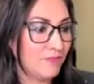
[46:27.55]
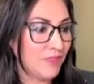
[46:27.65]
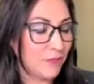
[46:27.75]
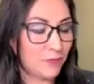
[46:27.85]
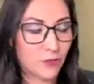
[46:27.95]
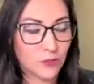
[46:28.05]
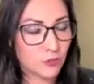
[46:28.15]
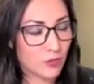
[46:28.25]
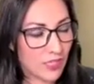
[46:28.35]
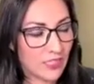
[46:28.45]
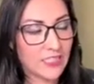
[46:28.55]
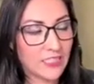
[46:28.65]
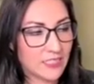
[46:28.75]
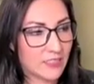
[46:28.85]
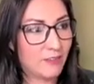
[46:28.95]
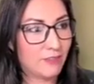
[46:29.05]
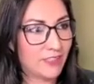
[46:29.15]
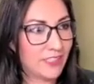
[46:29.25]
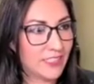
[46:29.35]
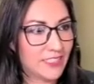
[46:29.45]
it flows directly into the software,
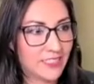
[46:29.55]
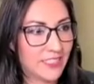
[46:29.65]
and it's